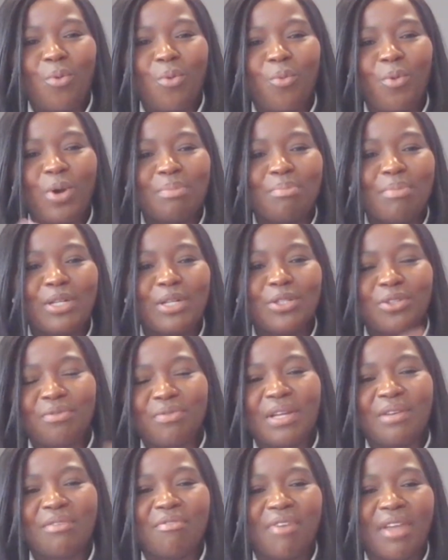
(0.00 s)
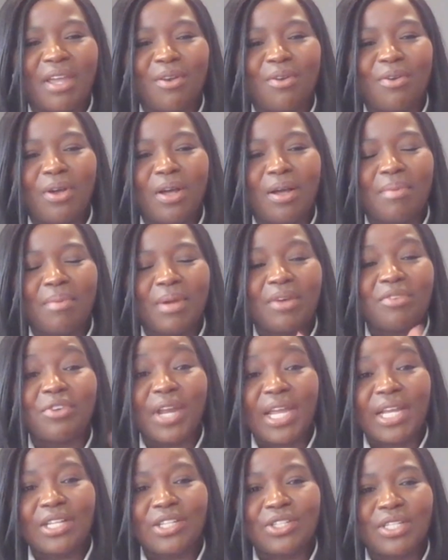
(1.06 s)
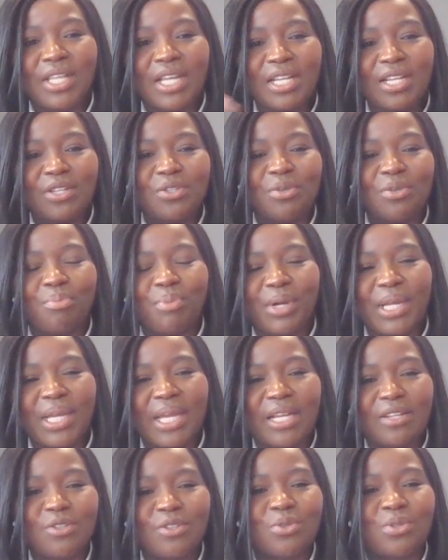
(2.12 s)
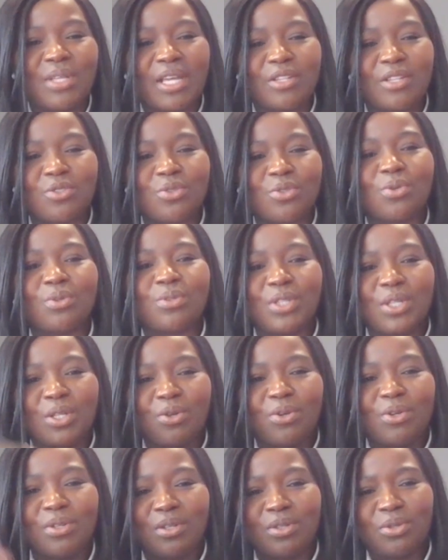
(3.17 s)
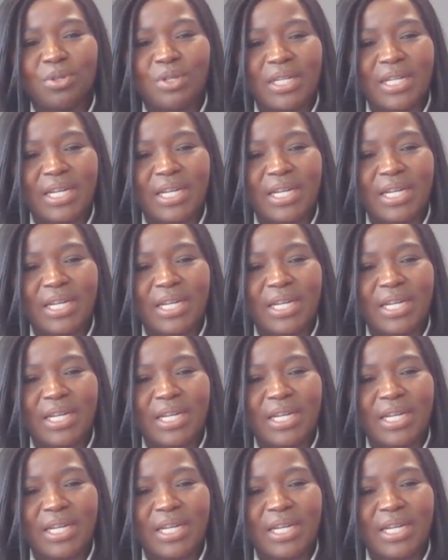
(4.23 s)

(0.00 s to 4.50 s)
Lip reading: what much of that value range they need to bring into their stores in order to